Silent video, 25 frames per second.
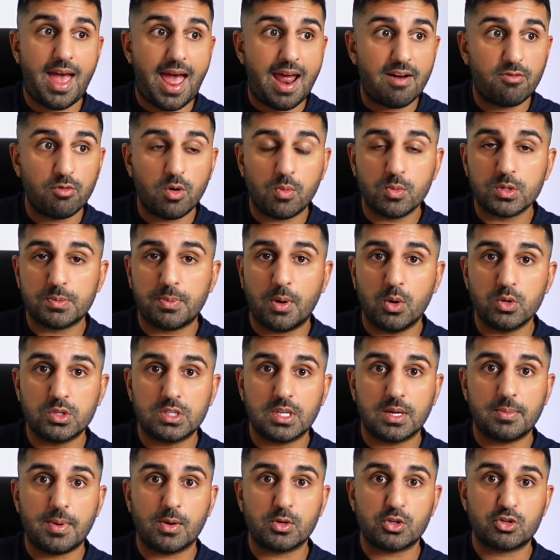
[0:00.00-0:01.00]
Everyone was
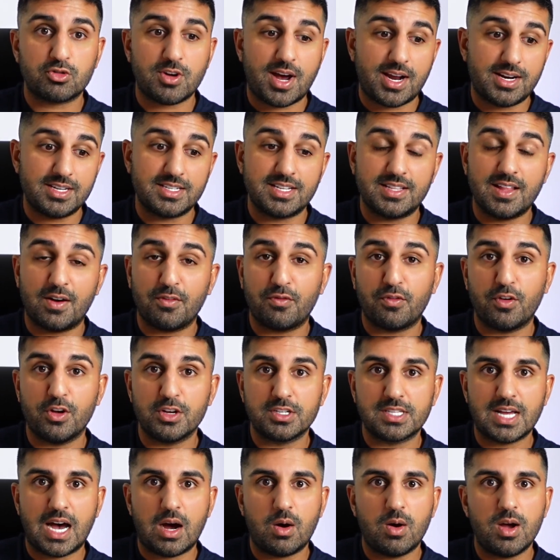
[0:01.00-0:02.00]
posting about Stridist in that
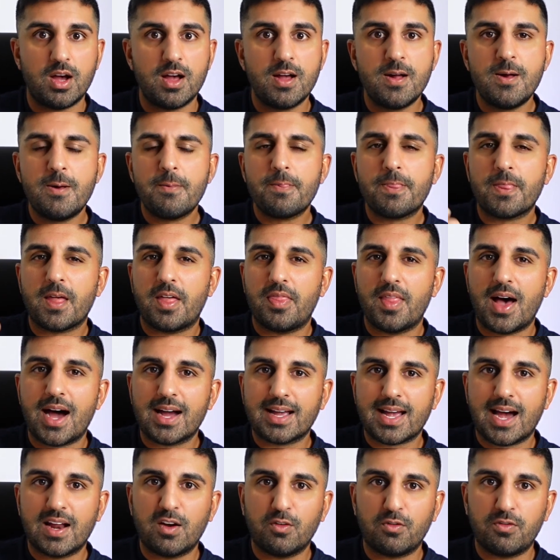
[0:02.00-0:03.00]
first hour, and that
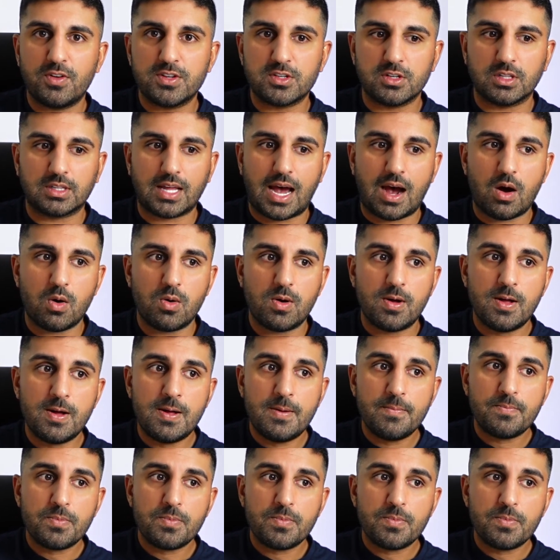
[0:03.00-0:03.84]
kind of fizzled out.